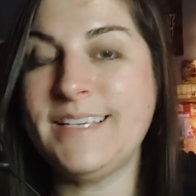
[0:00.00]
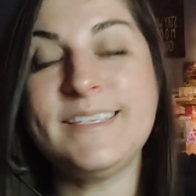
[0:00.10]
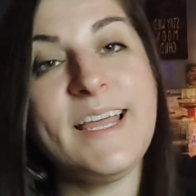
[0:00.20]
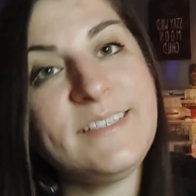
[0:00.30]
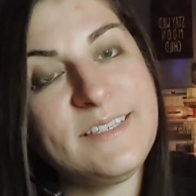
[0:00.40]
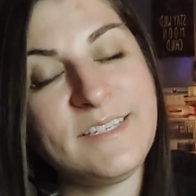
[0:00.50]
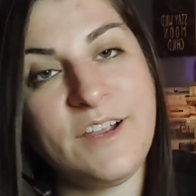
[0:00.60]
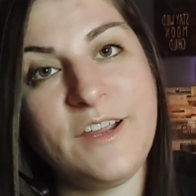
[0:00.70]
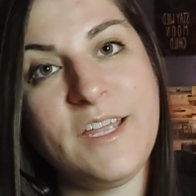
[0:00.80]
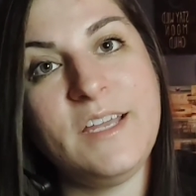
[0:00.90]
is
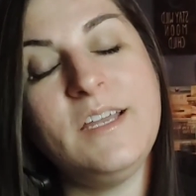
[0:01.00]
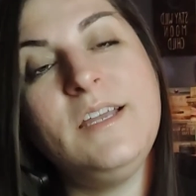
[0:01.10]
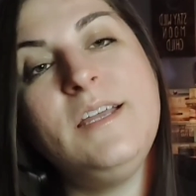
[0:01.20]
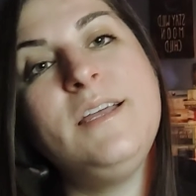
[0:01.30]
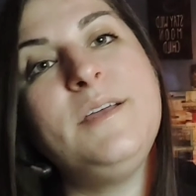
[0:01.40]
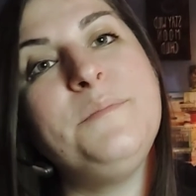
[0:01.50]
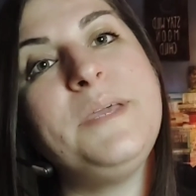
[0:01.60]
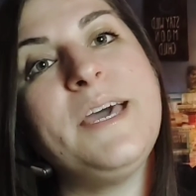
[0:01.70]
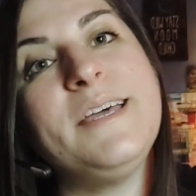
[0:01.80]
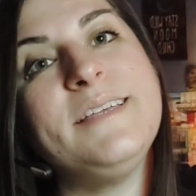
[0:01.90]
necessary,
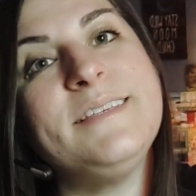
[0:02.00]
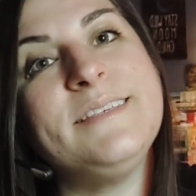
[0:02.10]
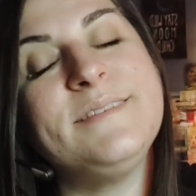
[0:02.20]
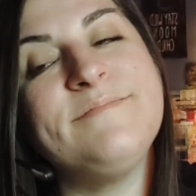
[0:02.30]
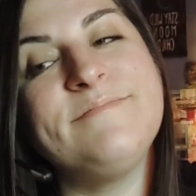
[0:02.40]
because